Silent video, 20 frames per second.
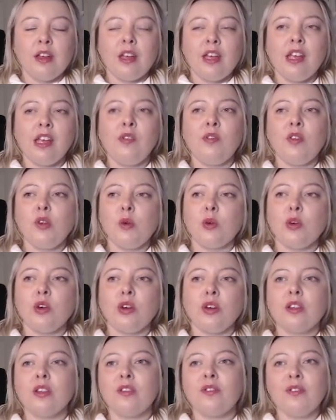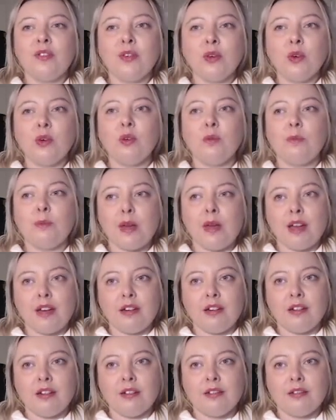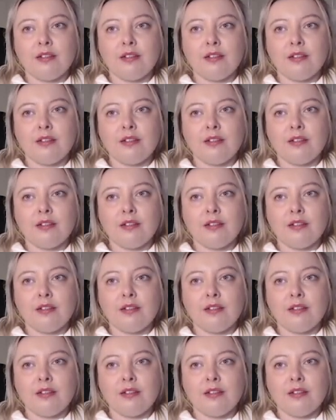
if you cook the food better.